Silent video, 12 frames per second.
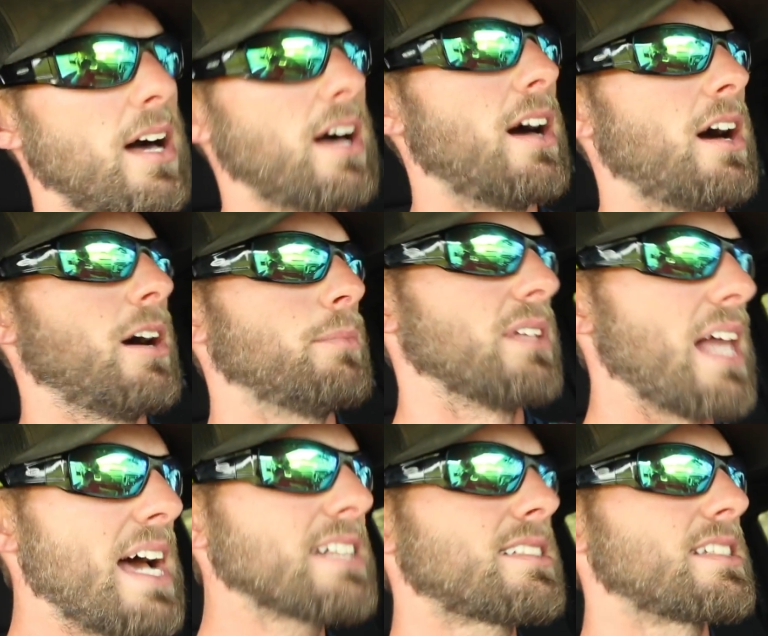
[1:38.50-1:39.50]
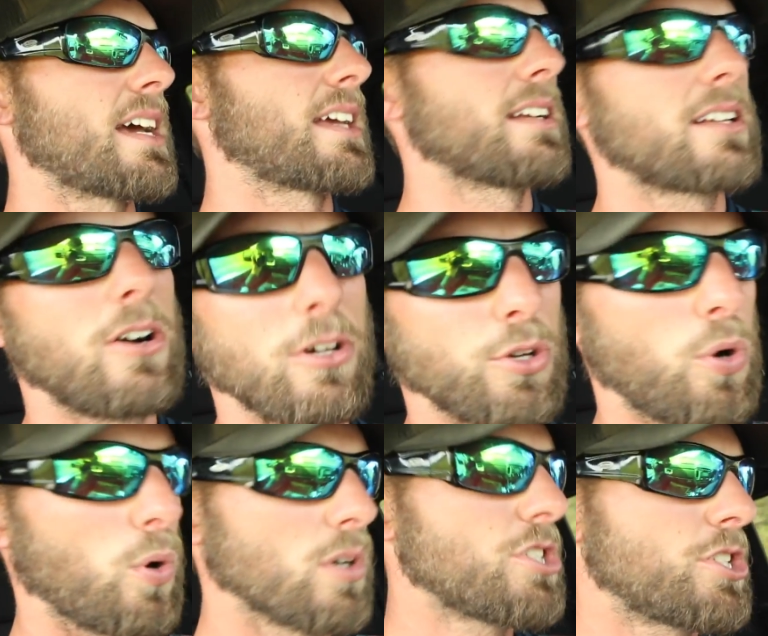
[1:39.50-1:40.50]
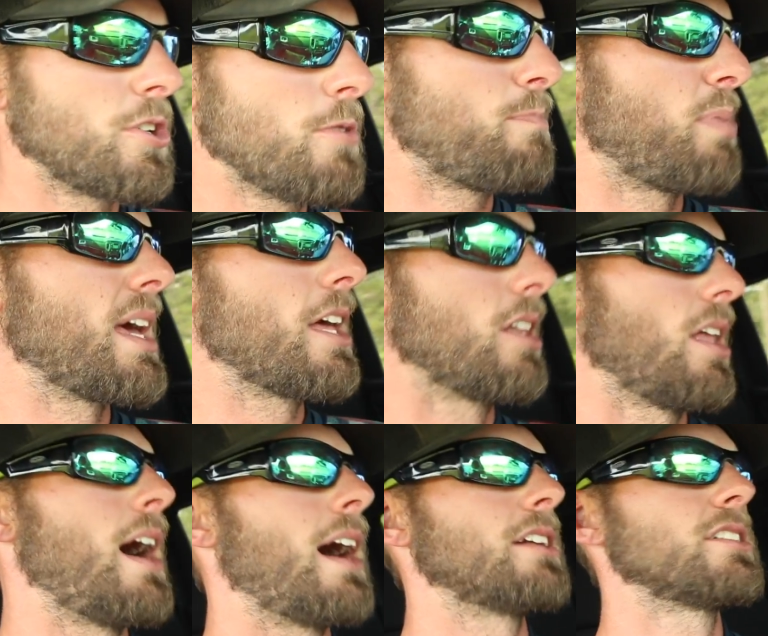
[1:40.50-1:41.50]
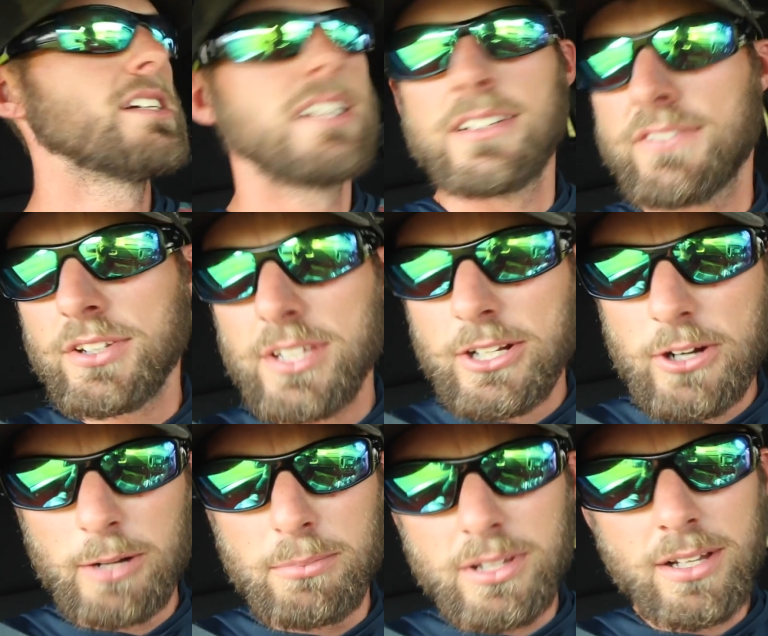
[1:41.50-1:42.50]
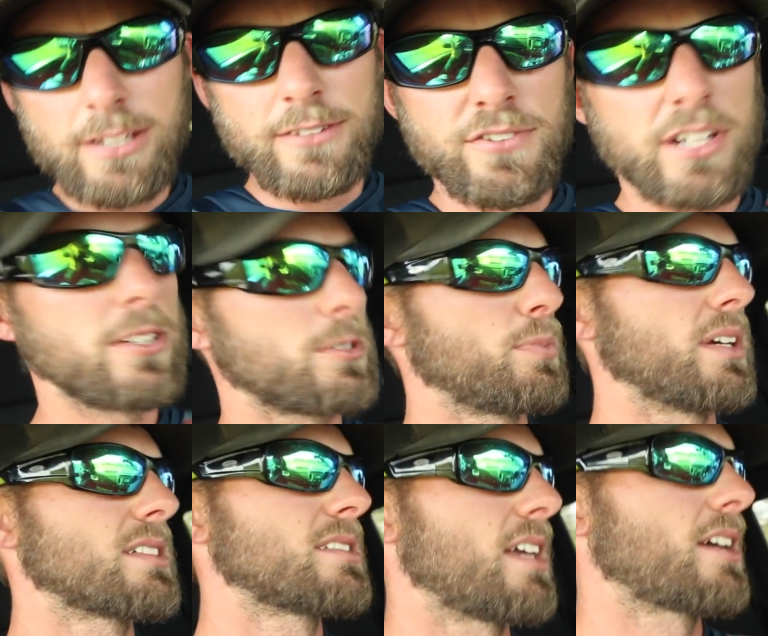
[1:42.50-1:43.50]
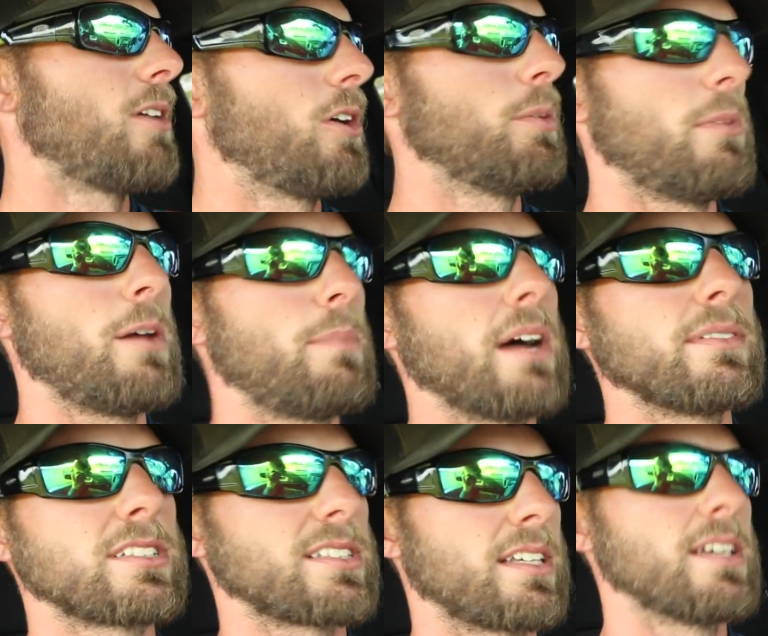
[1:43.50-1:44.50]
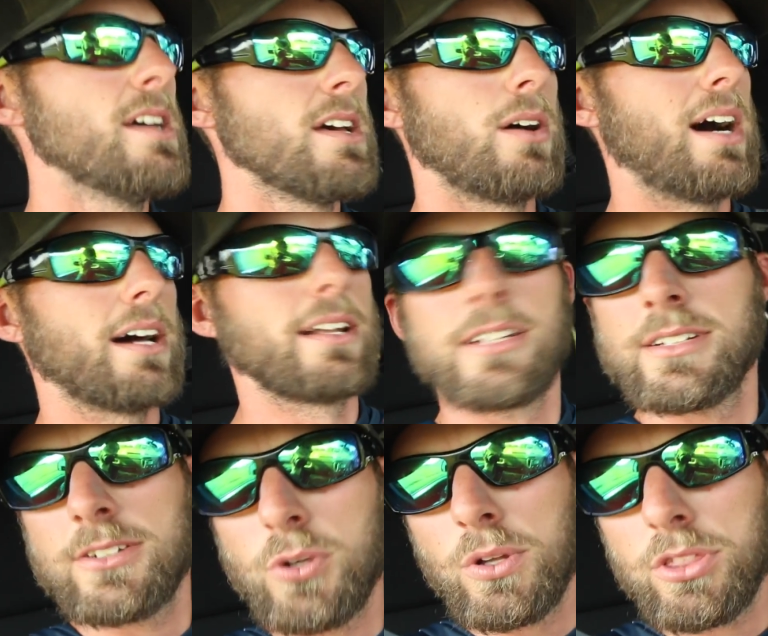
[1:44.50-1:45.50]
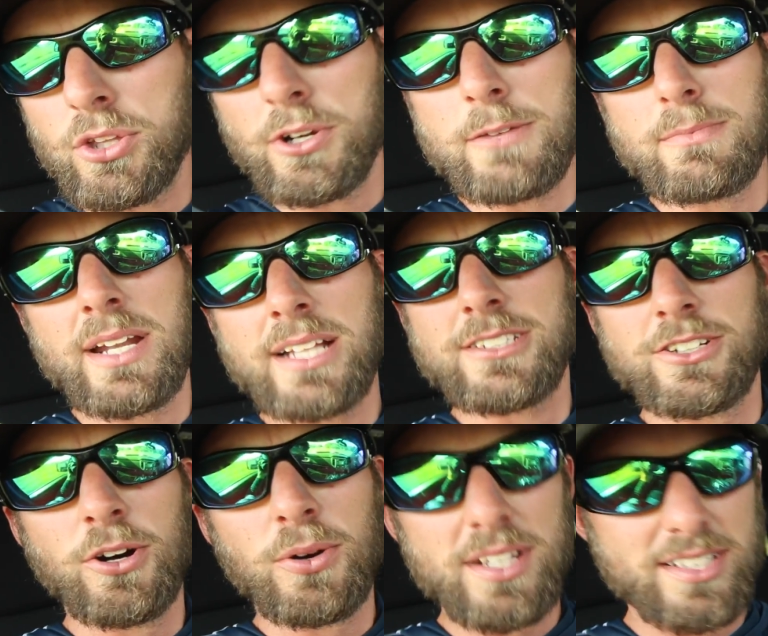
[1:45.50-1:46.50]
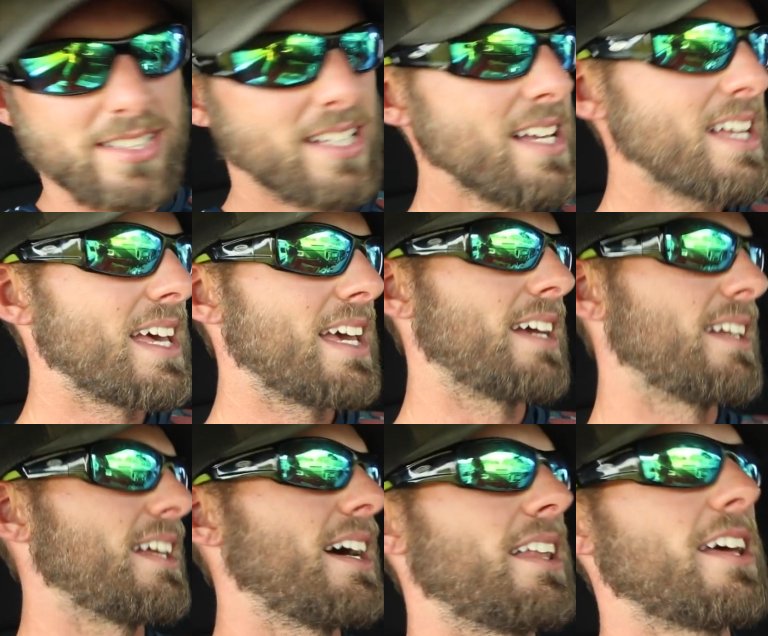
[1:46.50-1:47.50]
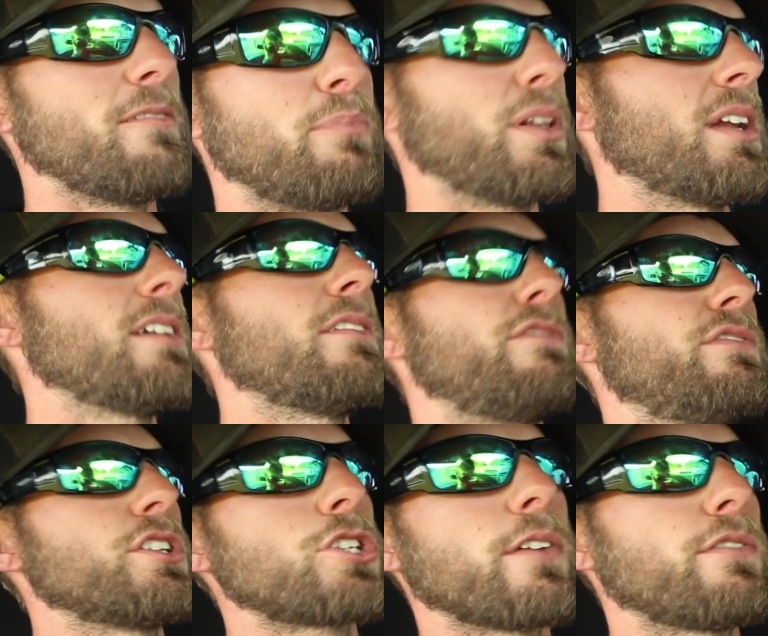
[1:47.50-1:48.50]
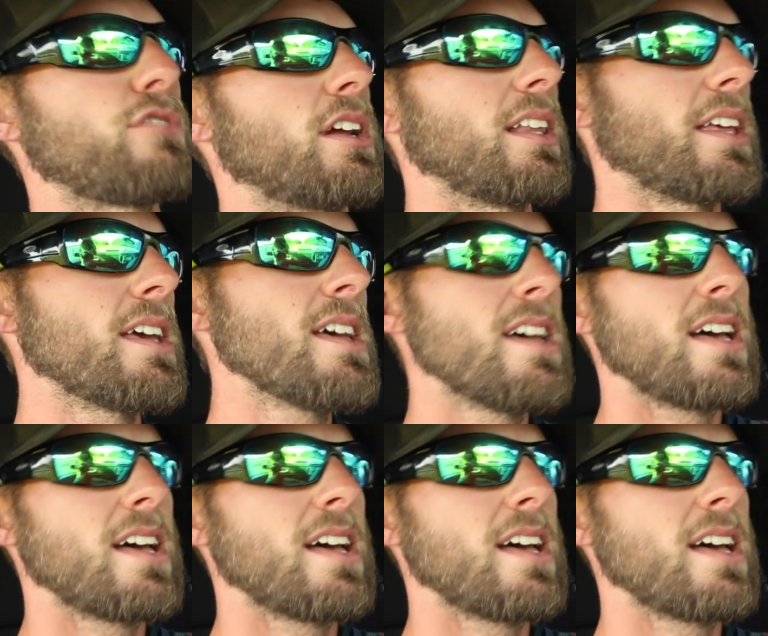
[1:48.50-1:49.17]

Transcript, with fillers: last second called Horseshoe Bay Lodge. I felt incredibly lucky to find this place because I called them up obviously on 30 minutes notice, and they have plenty of fisherman friendly